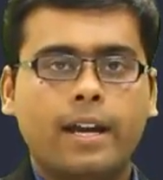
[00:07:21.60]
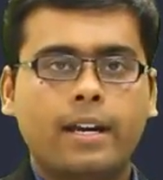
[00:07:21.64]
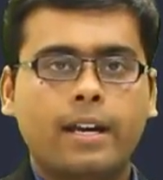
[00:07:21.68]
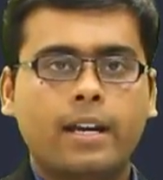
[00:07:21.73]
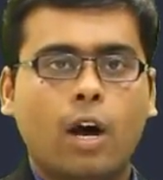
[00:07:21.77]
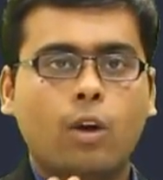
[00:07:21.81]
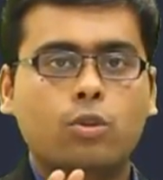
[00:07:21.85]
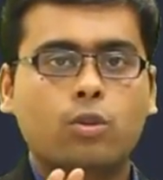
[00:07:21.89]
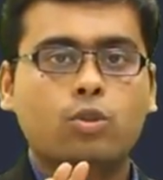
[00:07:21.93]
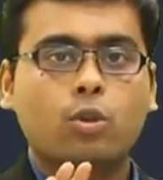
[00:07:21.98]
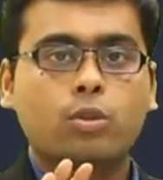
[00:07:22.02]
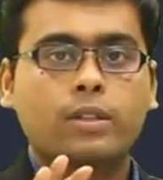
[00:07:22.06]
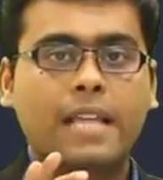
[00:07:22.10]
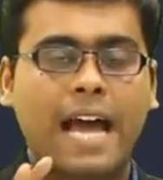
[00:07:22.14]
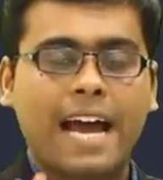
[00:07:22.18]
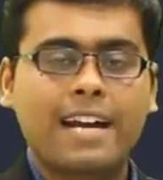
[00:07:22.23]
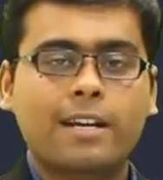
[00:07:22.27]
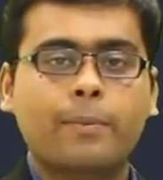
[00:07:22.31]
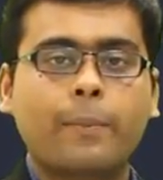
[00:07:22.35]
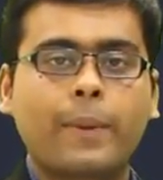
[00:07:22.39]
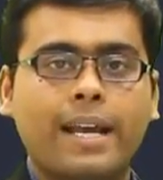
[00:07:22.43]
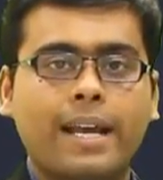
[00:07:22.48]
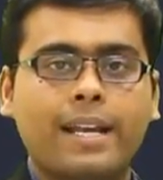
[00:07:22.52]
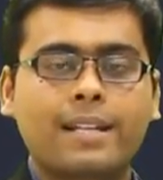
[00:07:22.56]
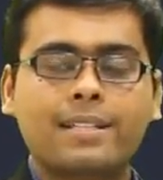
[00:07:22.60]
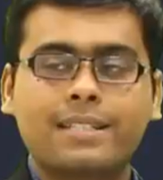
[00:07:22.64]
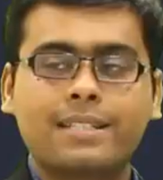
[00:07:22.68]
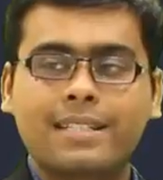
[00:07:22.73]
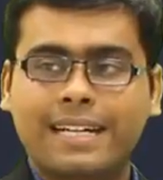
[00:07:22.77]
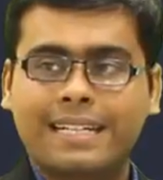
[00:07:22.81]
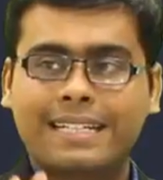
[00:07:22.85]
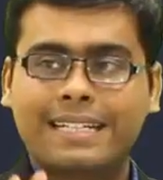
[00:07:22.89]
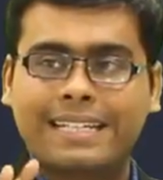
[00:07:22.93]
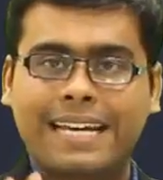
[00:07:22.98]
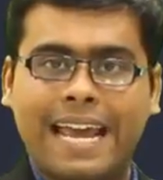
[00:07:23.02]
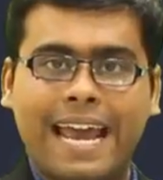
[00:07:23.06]
Now, so that means
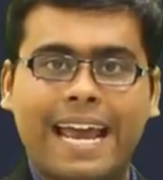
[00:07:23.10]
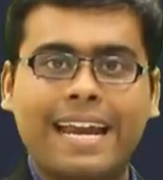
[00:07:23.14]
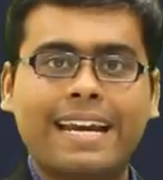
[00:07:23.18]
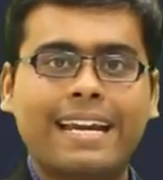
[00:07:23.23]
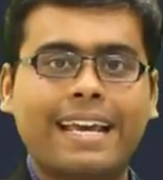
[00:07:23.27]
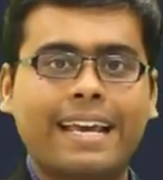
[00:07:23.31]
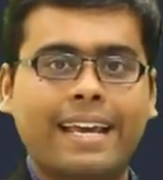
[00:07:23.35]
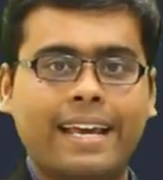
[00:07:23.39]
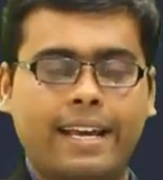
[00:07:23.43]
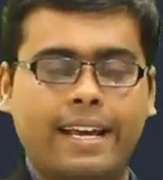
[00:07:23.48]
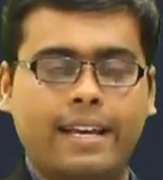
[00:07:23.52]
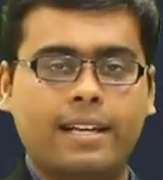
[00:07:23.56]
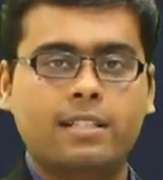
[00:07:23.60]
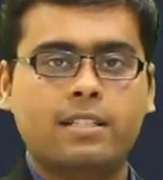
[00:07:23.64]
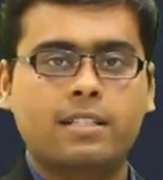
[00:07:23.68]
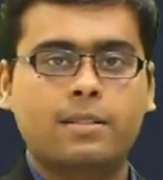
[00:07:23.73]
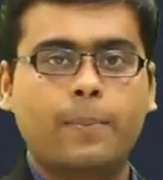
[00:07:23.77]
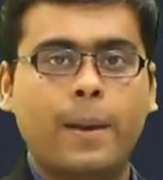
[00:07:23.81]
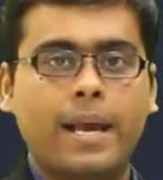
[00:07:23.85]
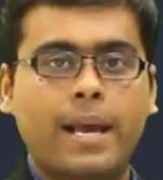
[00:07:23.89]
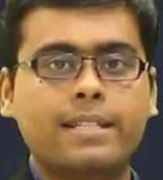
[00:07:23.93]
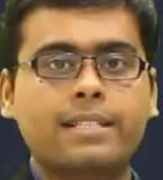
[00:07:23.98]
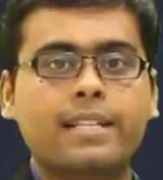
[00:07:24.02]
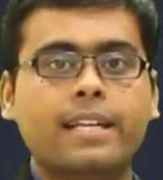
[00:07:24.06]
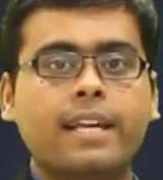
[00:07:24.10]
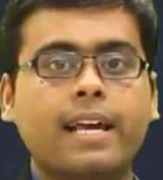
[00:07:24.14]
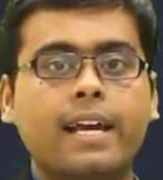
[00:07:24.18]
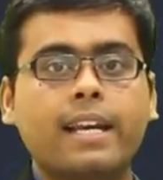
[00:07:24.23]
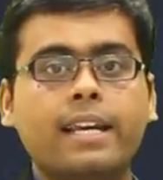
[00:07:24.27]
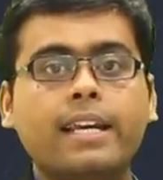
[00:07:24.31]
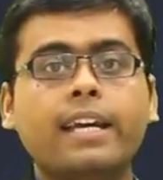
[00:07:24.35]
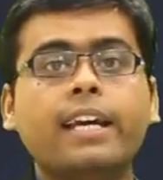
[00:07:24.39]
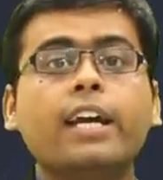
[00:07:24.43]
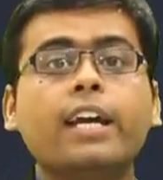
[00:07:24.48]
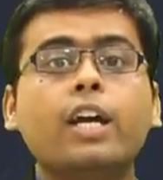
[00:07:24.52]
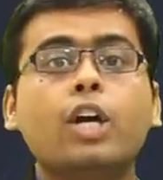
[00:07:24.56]
that 10 is
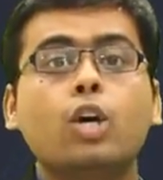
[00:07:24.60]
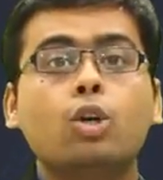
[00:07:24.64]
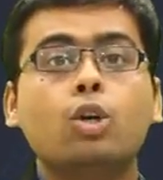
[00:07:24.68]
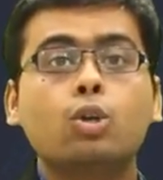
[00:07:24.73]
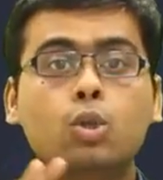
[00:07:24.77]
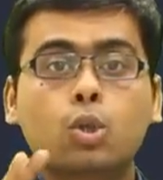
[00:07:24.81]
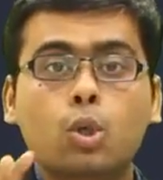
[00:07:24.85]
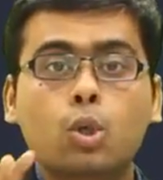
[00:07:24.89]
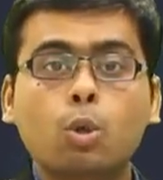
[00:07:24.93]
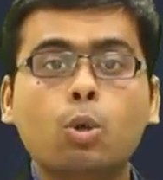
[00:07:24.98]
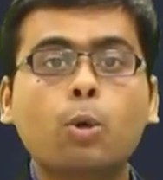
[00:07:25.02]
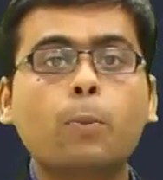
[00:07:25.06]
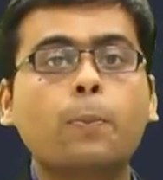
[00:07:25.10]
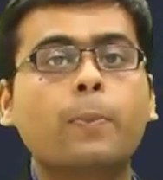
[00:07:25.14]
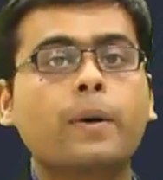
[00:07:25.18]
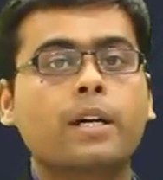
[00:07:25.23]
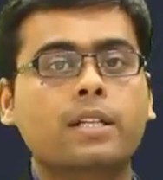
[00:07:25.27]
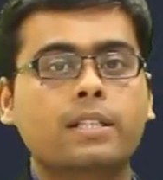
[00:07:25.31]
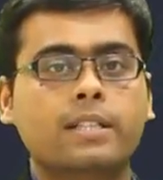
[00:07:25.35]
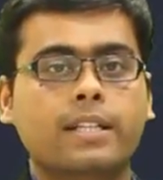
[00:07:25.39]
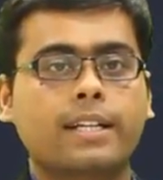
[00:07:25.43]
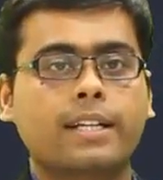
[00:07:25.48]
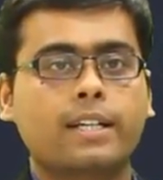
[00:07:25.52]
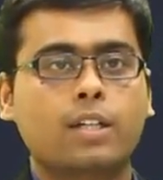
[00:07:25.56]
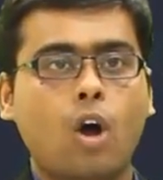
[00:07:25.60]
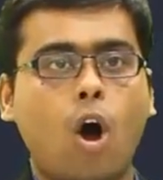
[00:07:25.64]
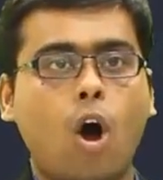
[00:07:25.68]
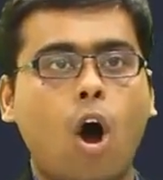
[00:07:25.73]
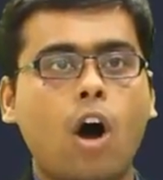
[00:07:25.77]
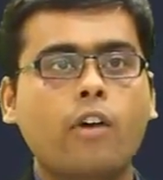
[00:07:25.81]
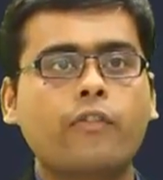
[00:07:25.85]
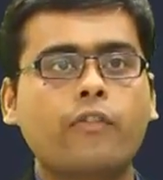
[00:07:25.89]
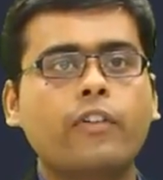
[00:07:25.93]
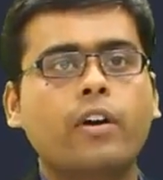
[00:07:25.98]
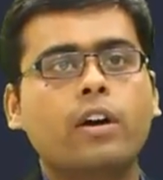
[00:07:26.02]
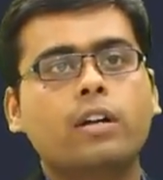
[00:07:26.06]
basically 2%
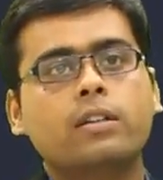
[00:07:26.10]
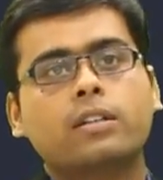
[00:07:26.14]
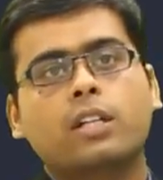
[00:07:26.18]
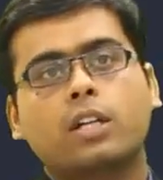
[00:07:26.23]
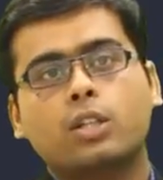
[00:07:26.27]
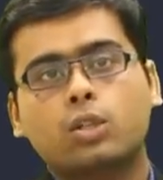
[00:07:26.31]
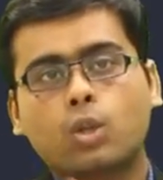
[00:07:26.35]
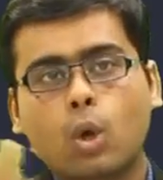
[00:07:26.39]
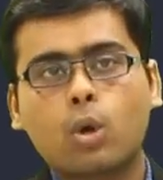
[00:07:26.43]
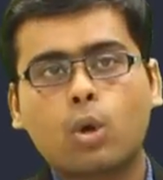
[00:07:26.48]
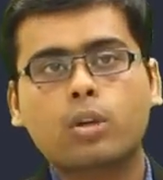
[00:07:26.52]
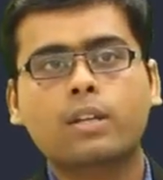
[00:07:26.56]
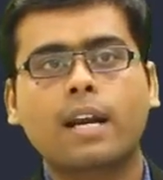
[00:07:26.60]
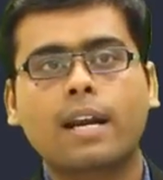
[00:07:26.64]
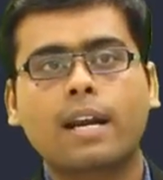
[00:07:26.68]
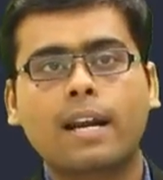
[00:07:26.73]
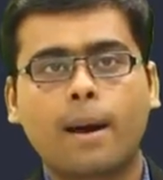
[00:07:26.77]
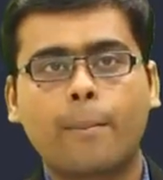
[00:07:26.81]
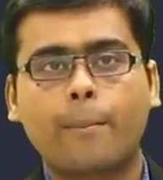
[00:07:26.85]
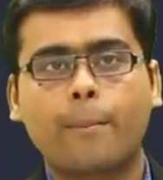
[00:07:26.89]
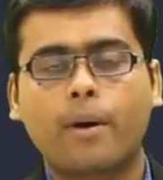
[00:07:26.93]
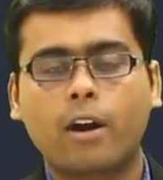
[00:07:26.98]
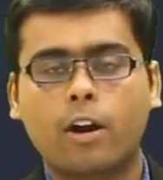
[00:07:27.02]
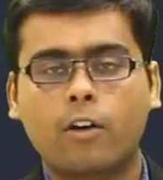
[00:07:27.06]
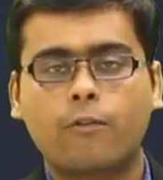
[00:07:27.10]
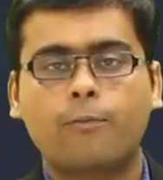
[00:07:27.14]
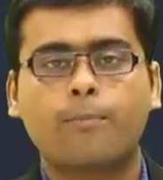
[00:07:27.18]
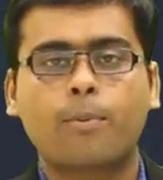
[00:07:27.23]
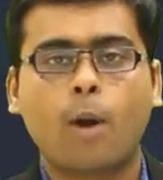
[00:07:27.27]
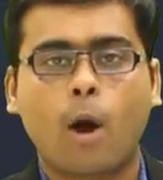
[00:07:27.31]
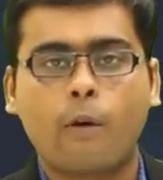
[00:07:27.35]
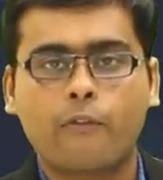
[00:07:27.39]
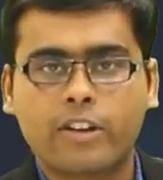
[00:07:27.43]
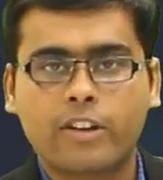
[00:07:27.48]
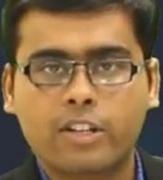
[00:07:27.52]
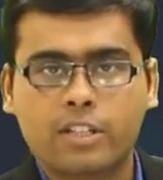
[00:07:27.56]
of the total number of
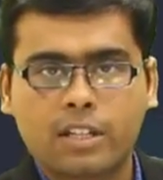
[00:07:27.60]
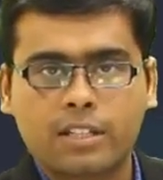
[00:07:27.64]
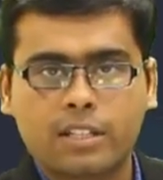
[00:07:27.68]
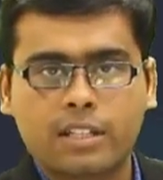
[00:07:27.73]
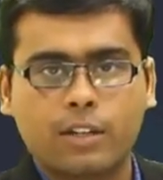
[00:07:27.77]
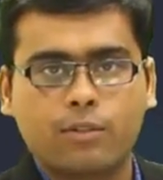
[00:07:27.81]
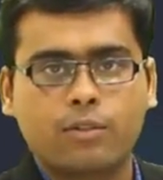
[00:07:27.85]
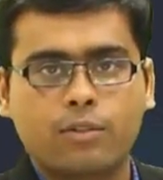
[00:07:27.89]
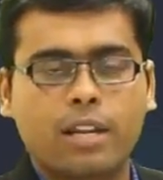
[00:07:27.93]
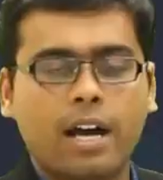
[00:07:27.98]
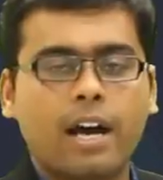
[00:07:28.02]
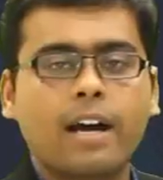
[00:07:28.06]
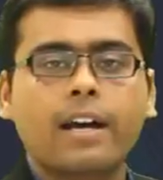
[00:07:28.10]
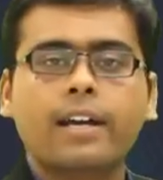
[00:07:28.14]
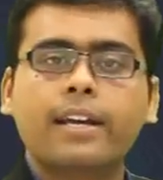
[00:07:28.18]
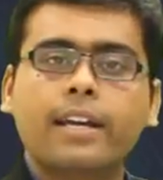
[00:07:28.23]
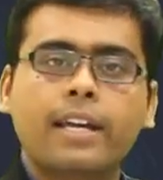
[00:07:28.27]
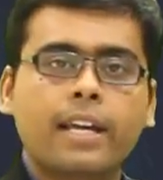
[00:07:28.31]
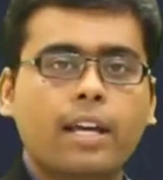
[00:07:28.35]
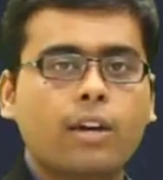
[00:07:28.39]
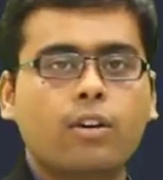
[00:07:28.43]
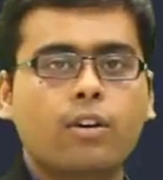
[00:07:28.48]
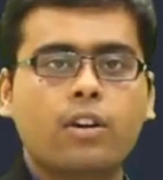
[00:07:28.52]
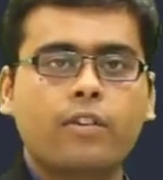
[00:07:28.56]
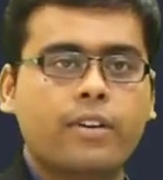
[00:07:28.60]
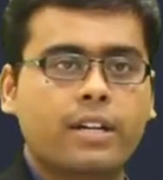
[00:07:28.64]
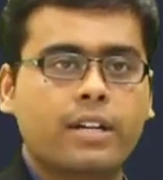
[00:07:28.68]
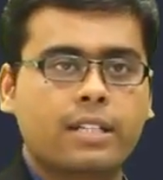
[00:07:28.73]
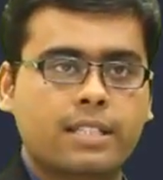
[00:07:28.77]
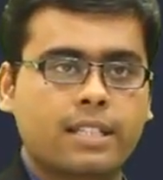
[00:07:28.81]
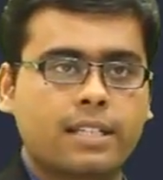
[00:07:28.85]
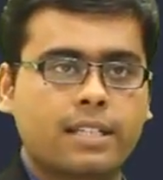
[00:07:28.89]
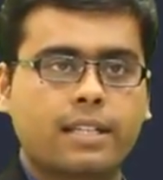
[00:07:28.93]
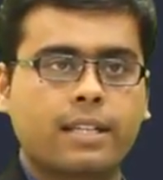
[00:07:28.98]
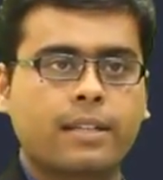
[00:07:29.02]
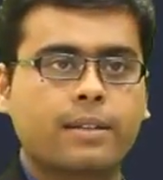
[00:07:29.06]
professors in the
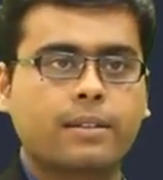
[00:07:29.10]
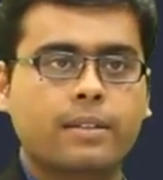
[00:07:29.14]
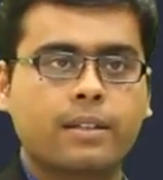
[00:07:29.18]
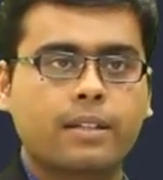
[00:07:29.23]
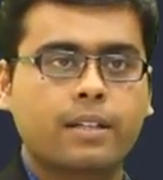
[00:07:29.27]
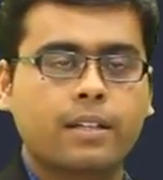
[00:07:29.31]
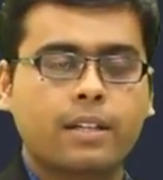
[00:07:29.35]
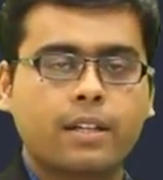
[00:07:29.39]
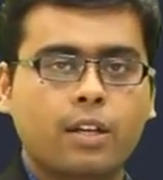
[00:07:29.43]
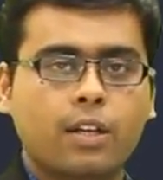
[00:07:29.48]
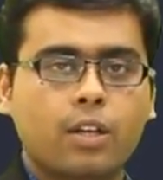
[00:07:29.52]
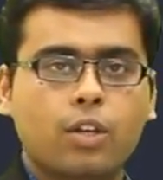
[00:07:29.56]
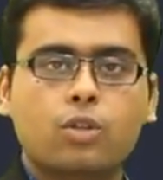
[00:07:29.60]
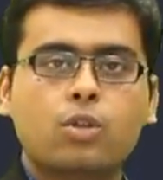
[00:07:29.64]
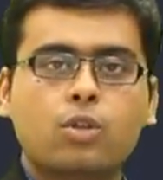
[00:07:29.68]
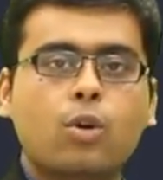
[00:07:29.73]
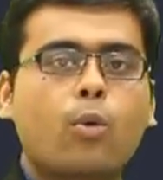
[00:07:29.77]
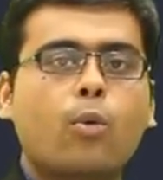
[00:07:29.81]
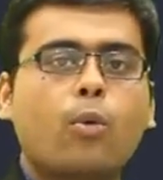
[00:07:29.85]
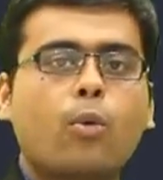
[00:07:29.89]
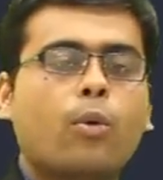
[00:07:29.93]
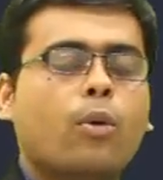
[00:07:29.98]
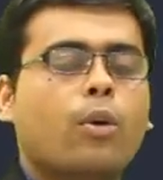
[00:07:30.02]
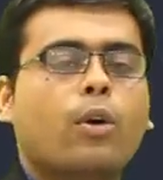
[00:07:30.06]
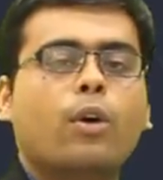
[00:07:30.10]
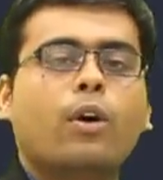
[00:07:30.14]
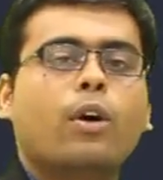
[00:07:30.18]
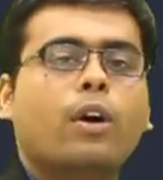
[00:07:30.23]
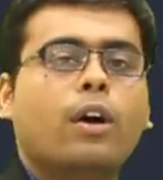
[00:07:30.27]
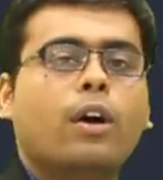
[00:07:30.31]
university. So